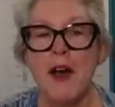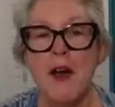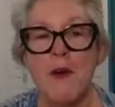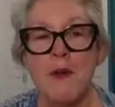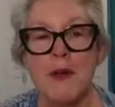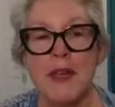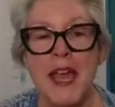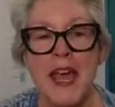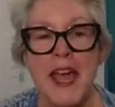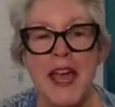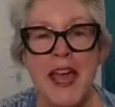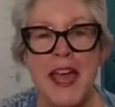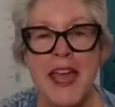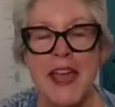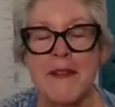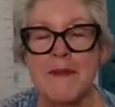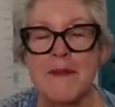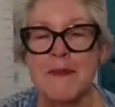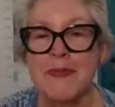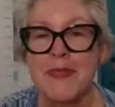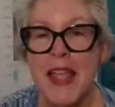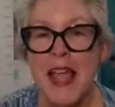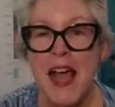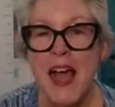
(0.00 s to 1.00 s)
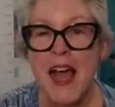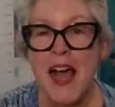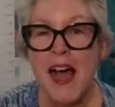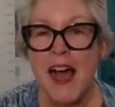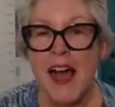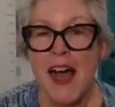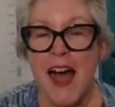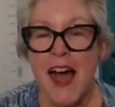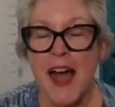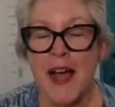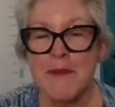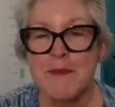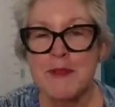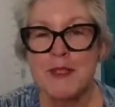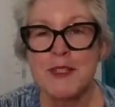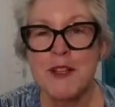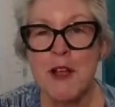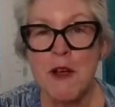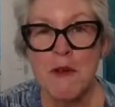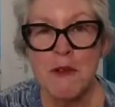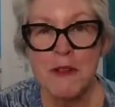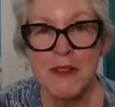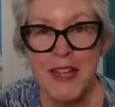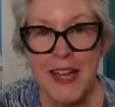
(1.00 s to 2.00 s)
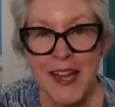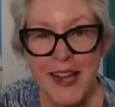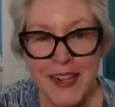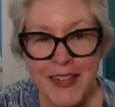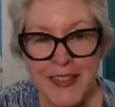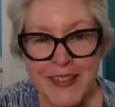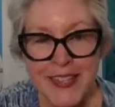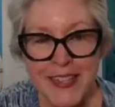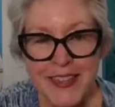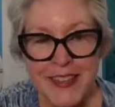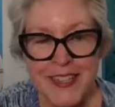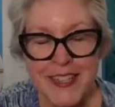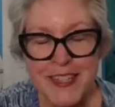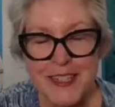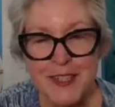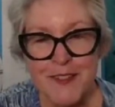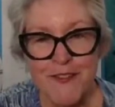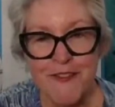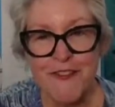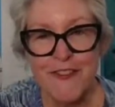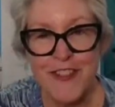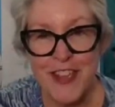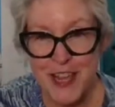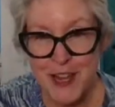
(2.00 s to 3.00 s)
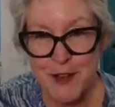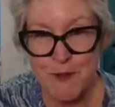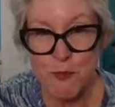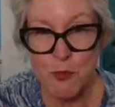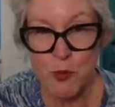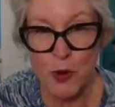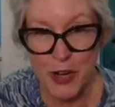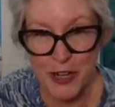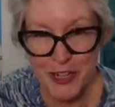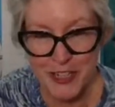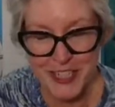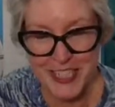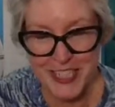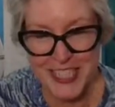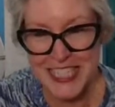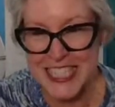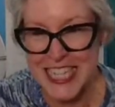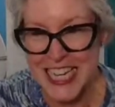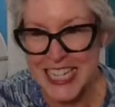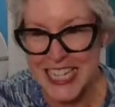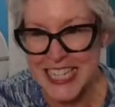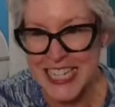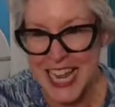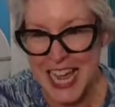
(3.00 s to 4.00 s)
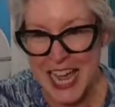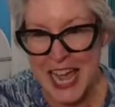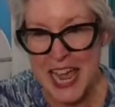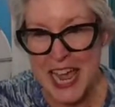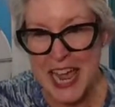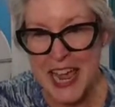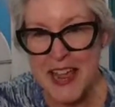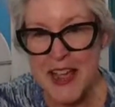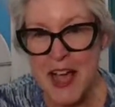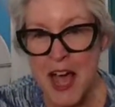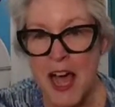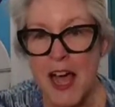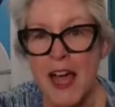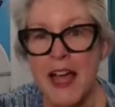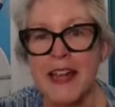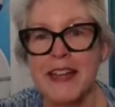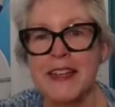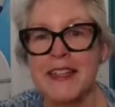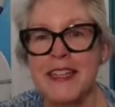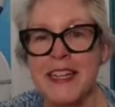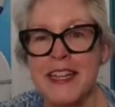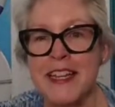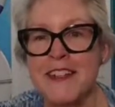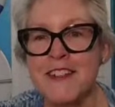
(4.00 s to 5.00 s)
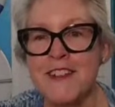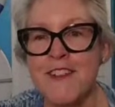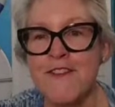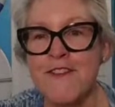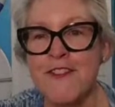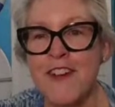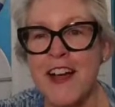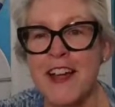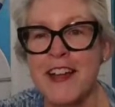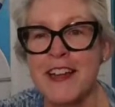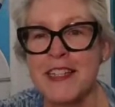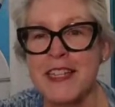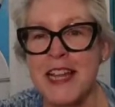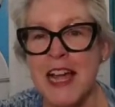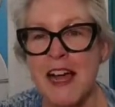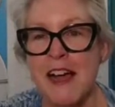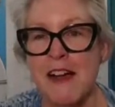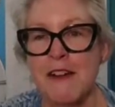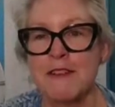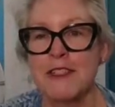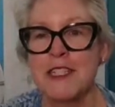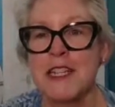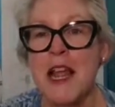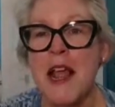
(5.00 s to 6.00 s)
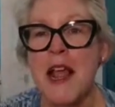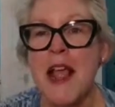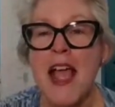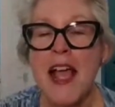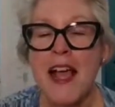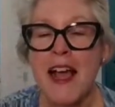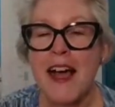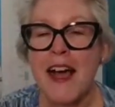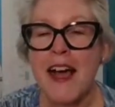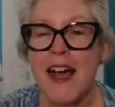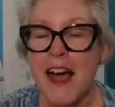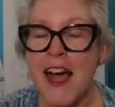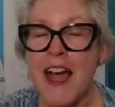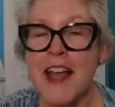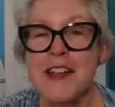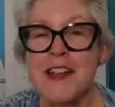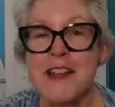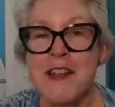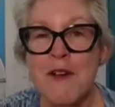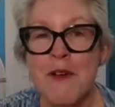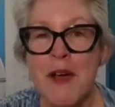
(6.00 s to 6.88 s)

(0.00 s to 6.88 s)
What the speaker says: okay, I'm so glad that this feed worked today. I need to find out how